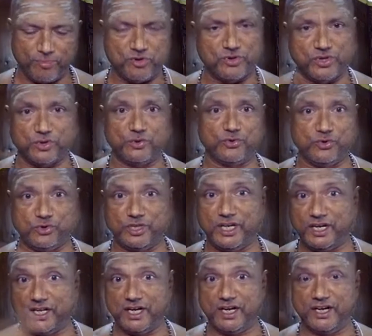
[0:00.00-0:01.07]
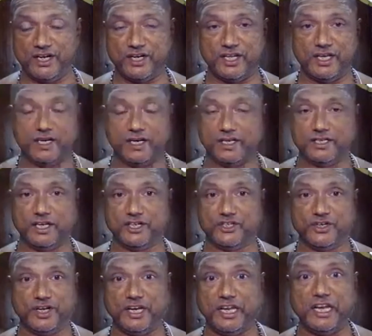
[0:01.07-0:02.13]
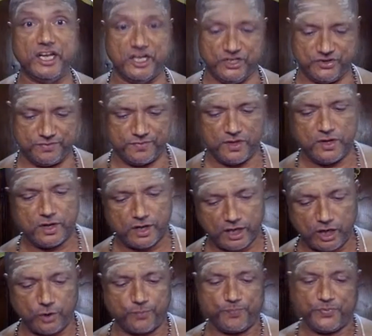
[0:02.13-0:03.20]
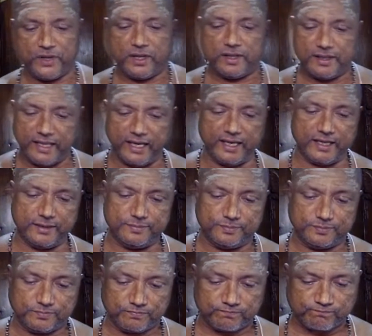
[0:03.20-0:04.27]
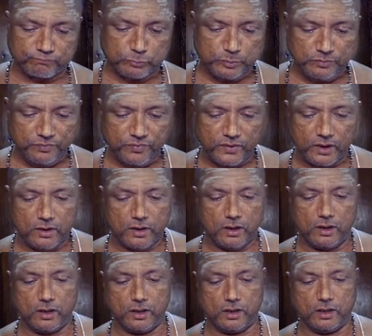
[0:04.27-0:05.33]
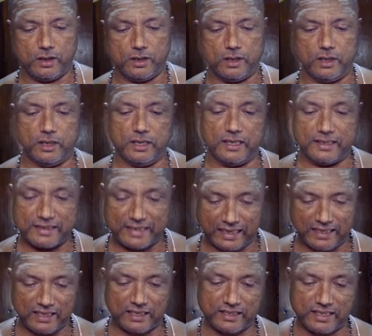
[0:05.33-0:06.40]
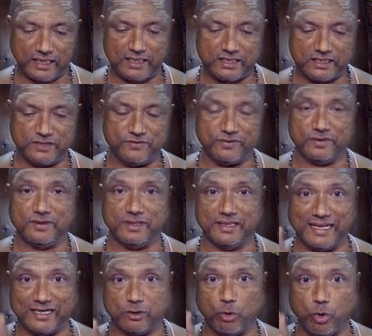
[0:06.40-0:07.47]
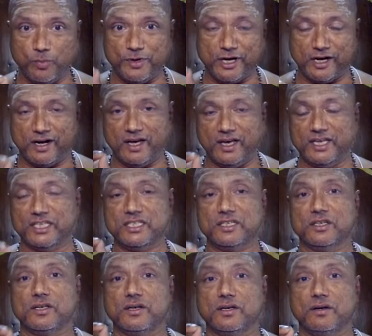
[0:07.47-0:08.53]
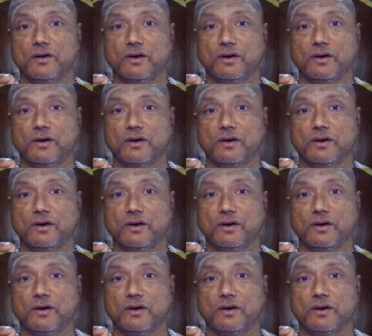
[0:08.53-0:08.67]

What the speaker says: so through the inhalation and exhalation and inhalation. Now there, that omkara is